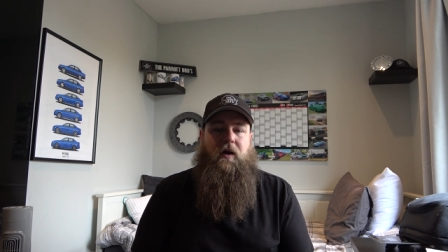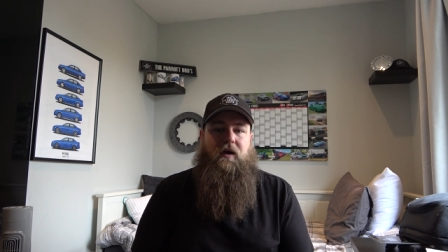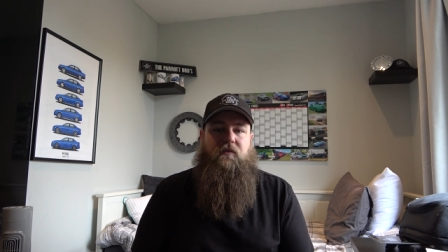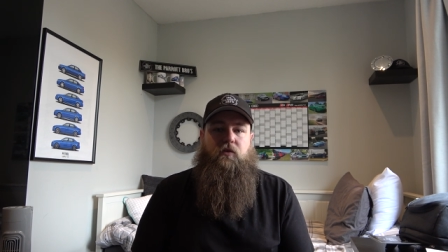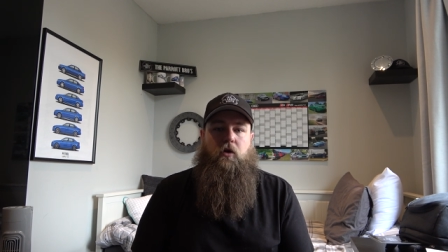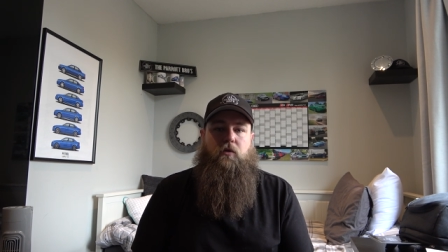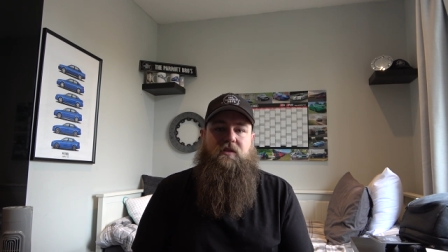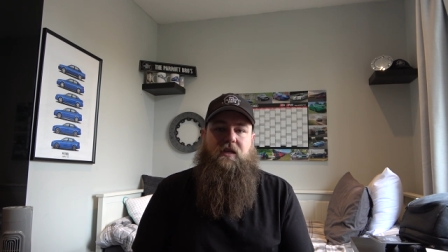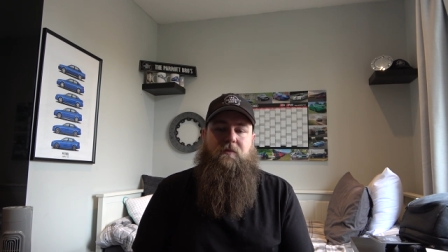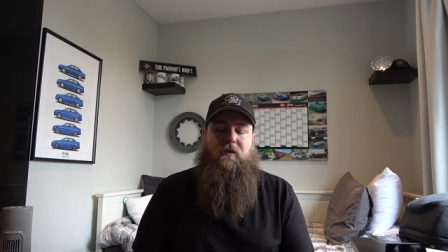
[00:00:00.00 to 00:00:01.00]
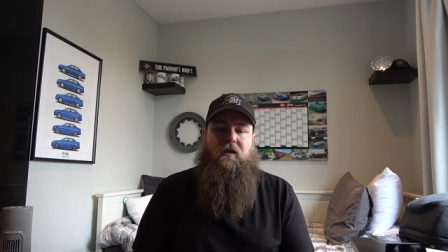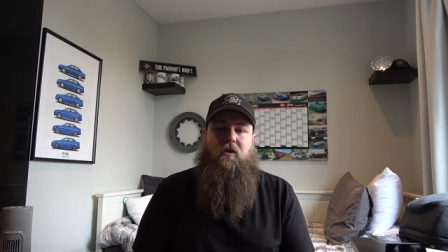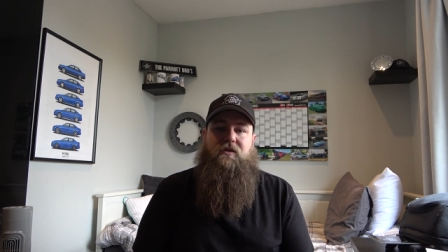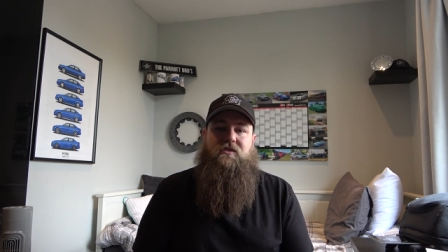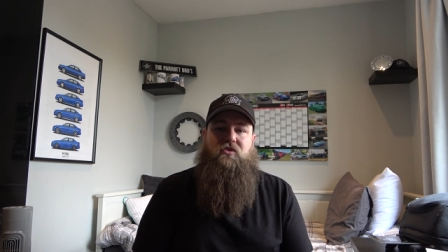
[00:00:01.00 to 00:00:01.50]
But if you go onto eBay and
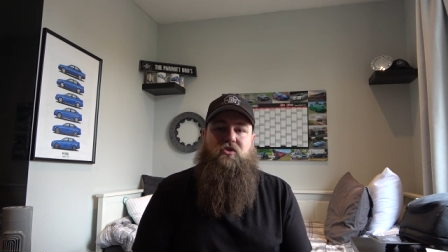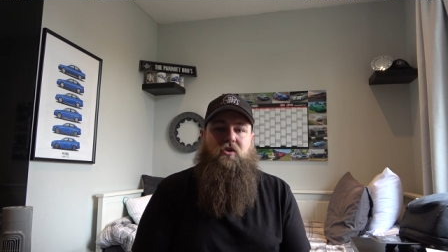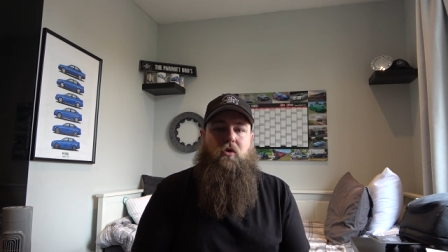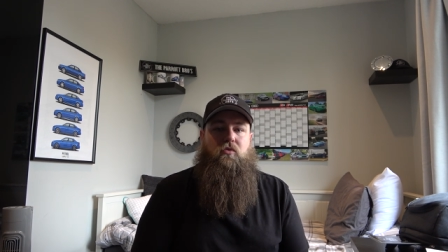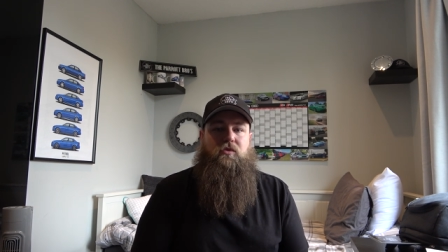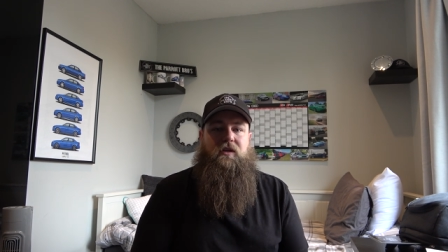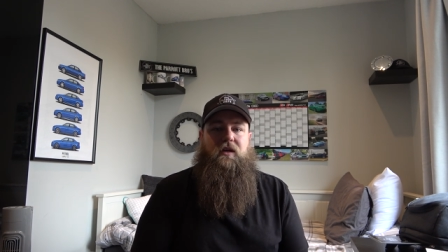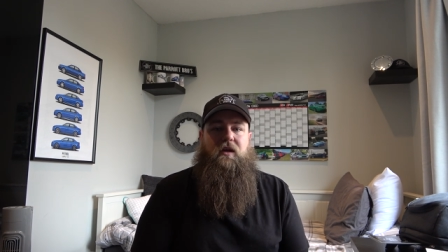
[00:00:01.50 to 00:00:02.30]
go into sold,